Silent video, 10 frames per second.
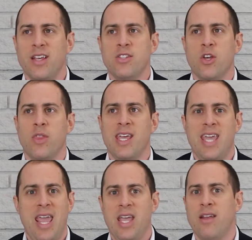So they
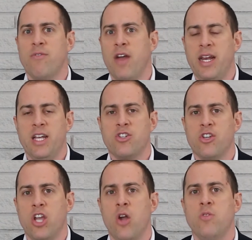can't
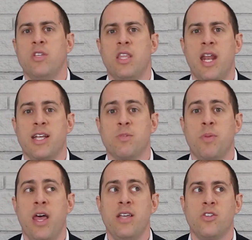financially go to the next
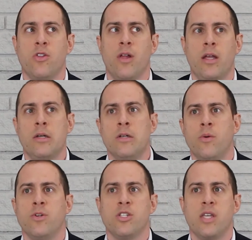place. So they're like, oh,
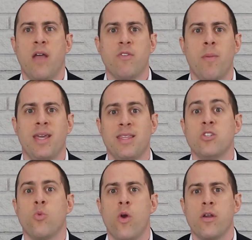we're just going to have to make
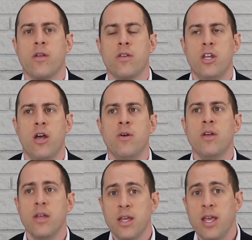this work,
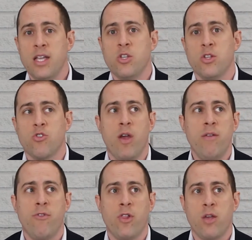And so it's great
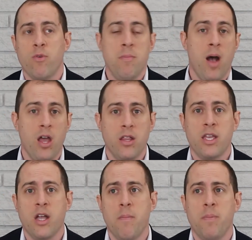for like
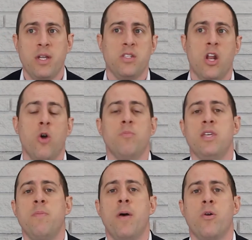remodeling companies and Home
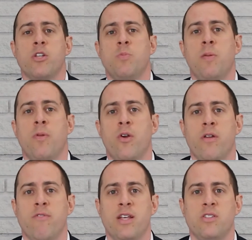Depot because people are
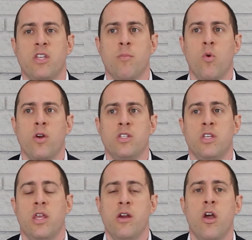investing more into
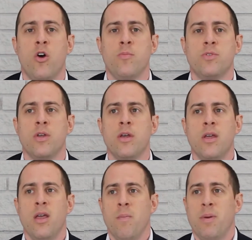their homes.
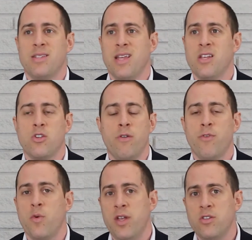But it's not as good
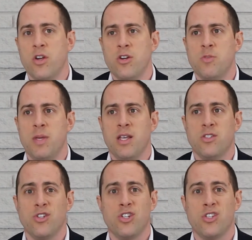for realtors because
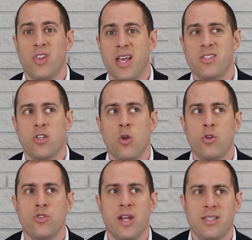there's just less total
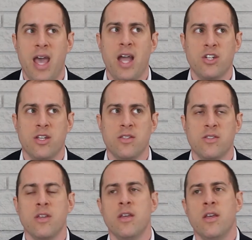
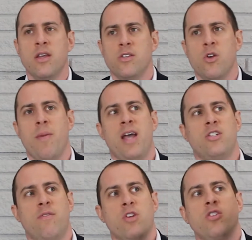transactions. So
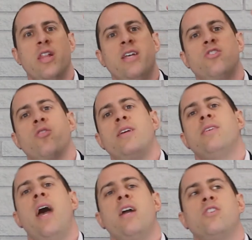imagine if there's less
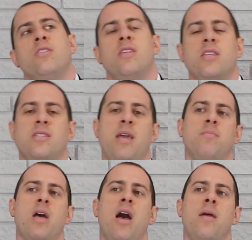transactions at the same
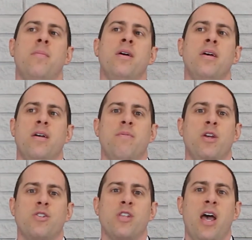time,
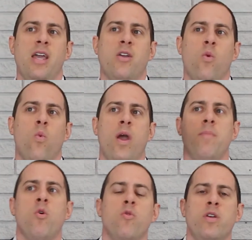there's like way
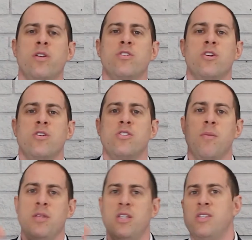more realtors.
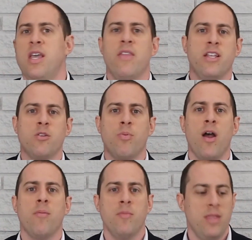Do you see how that's a
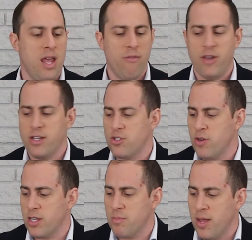problem? And that affects
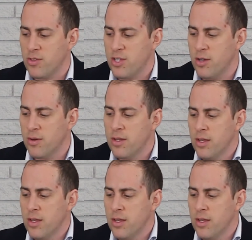direct mail too.